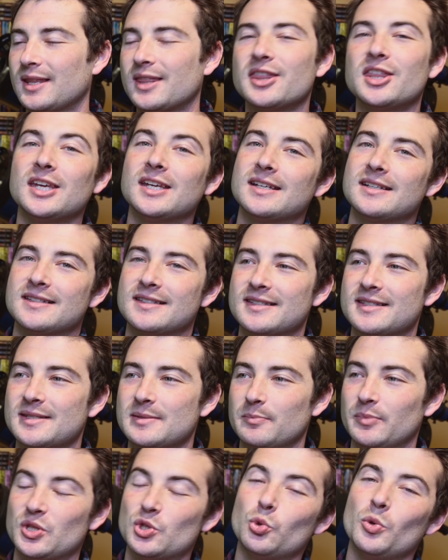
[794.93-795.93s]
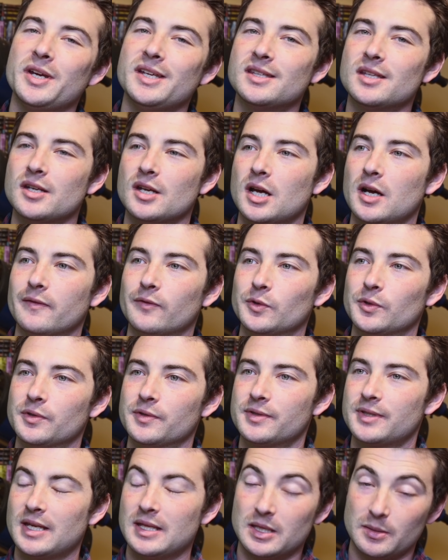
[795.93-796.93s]
things between the
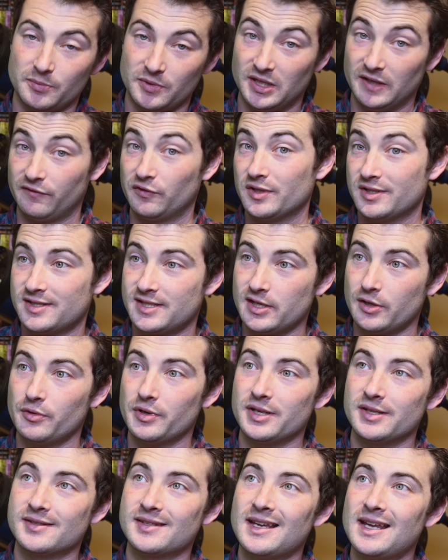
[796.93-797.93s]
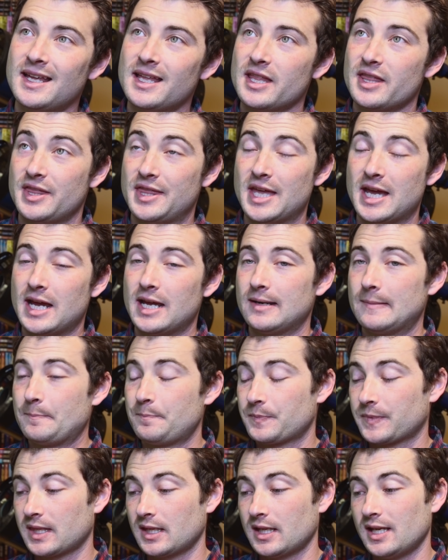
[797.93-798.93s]
novels and different series that,
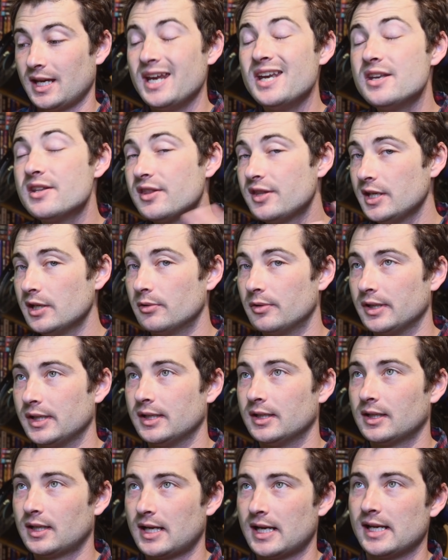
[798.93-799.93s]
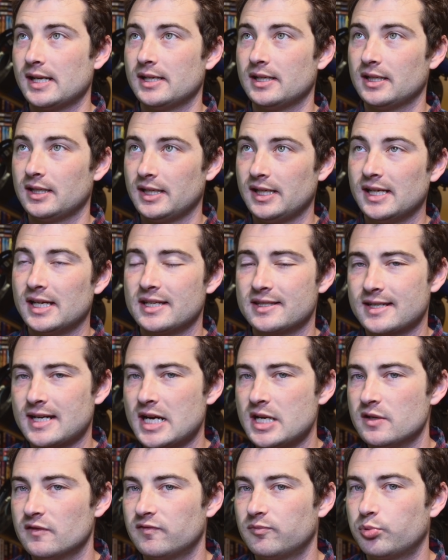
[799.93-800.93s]
in theory, and he has
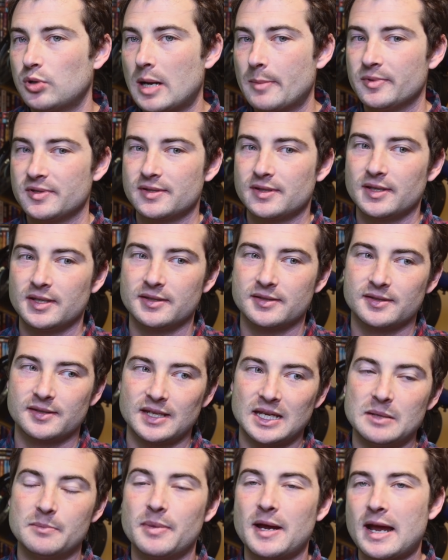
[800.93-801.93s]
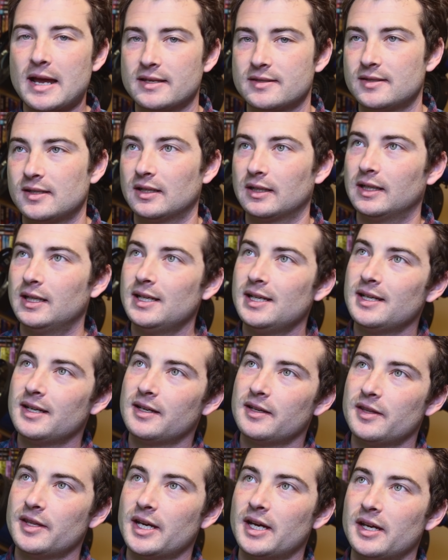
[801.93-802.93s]
kind of promised this in passing,
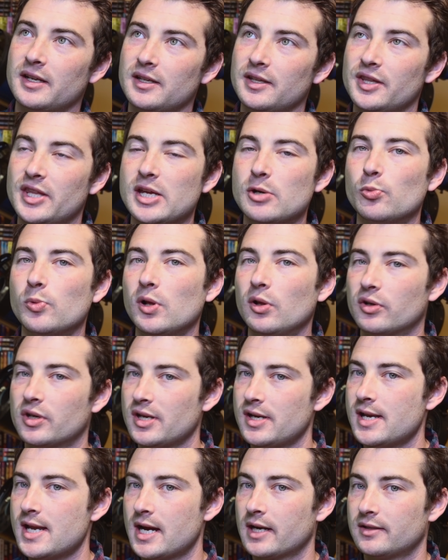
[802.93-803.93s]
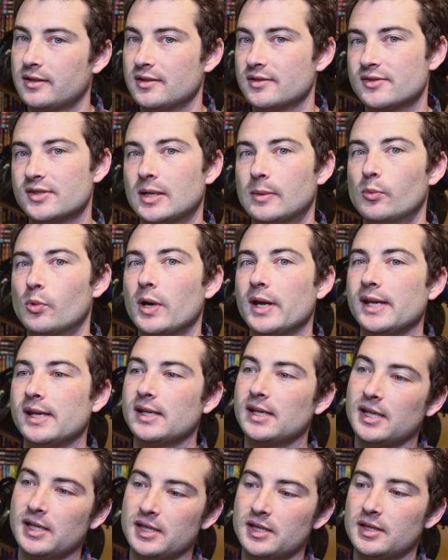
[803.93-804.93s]
that they will connect in some way
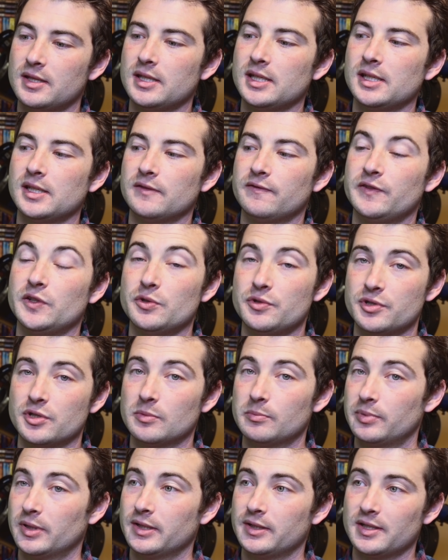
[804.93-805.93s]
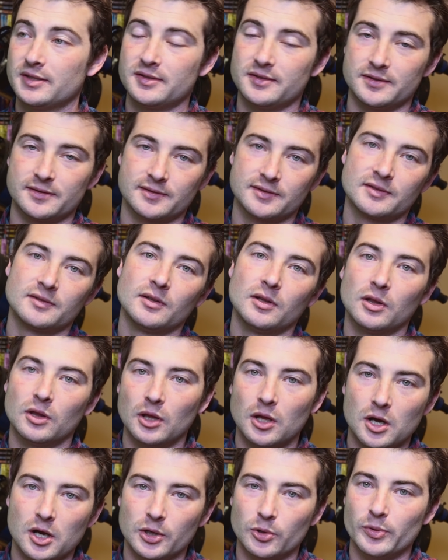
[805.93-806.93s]
in the future. But this is
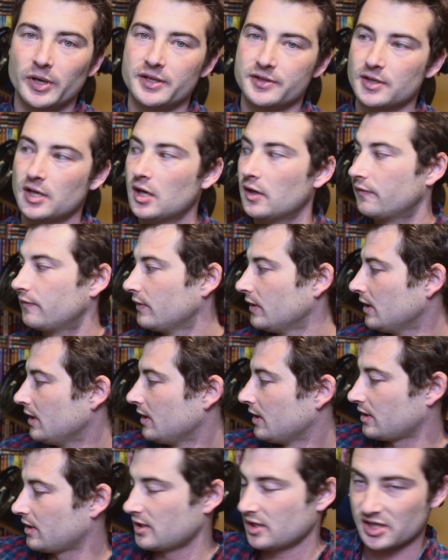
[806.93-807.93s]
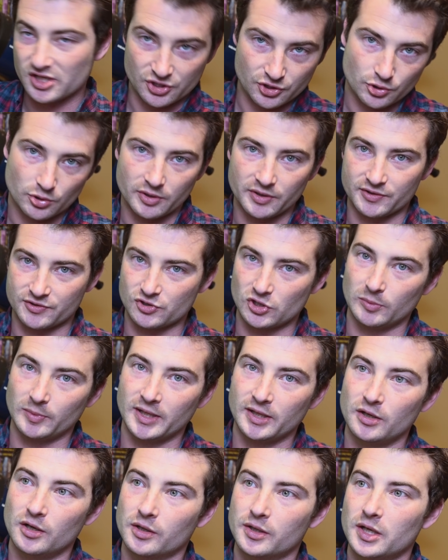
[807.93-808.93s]
long ways off. Enjoy the
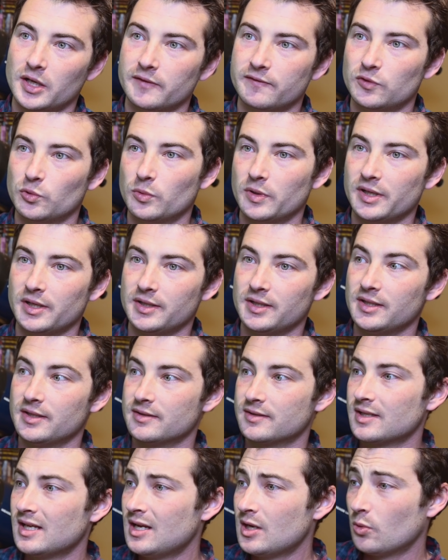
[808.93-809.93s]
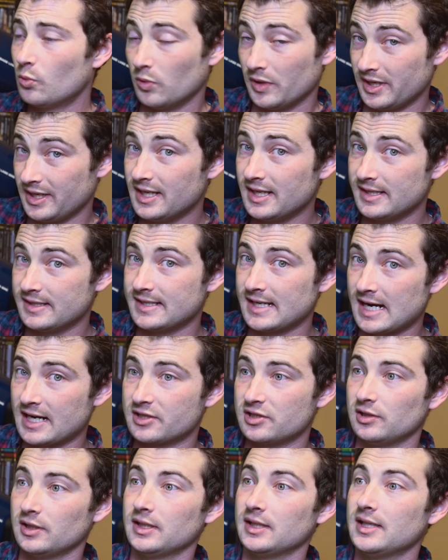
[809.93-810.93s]
Stormlight Archive for what it is. What it is,
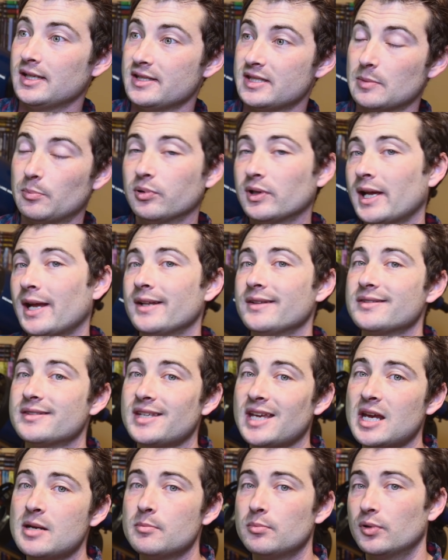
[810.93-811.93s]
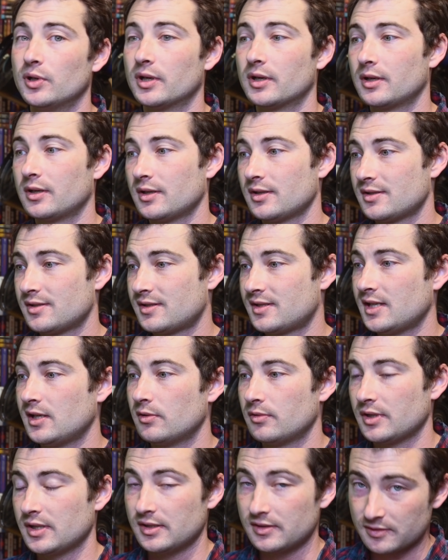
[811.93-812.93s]
actually, is a planned 10-book
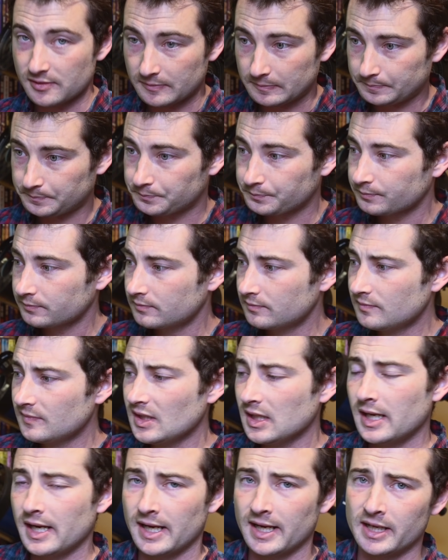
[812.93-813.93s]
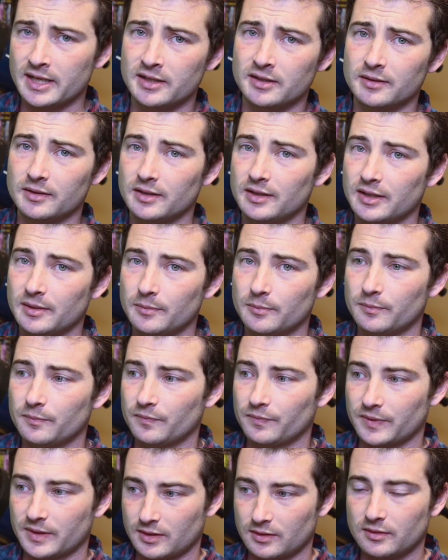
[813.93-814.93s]
series. And
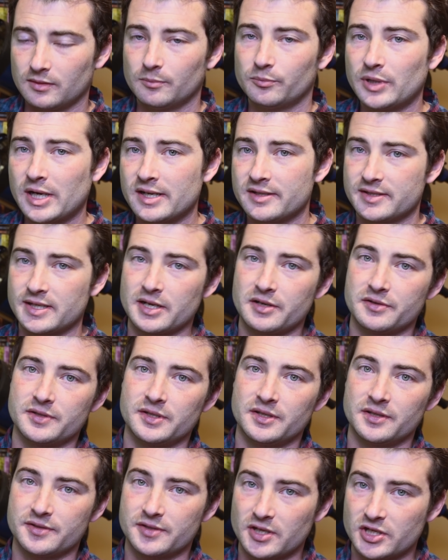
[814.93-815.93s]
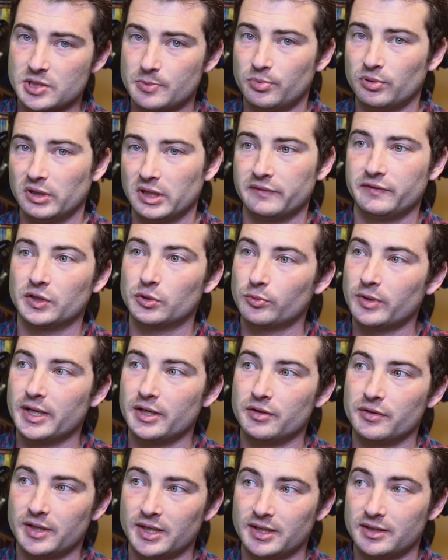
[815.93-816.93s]
Brandon Sanderson is such a prolific
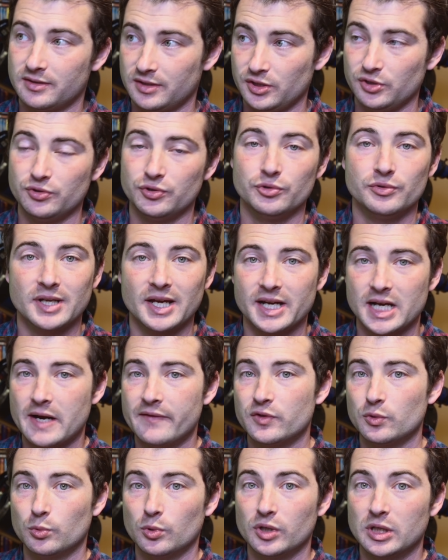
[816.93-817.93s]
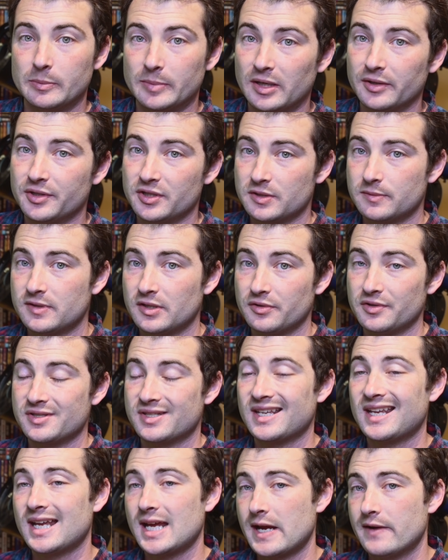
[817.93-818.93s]
writer that you do not have to worry about this
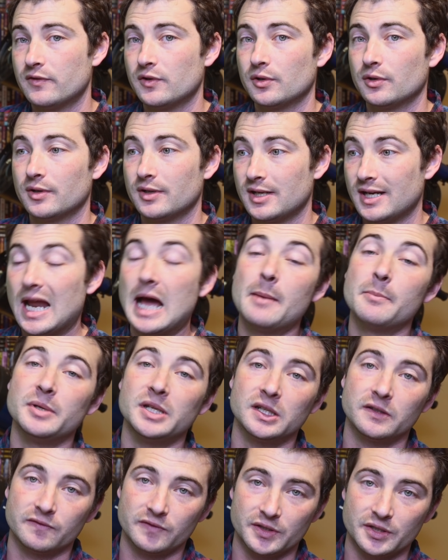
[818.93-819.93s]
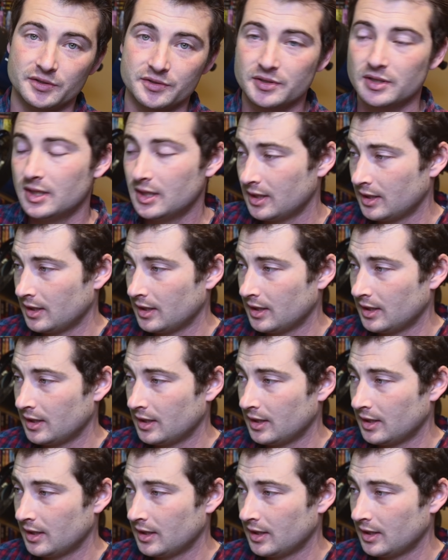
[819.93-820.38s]
series ever not being finished,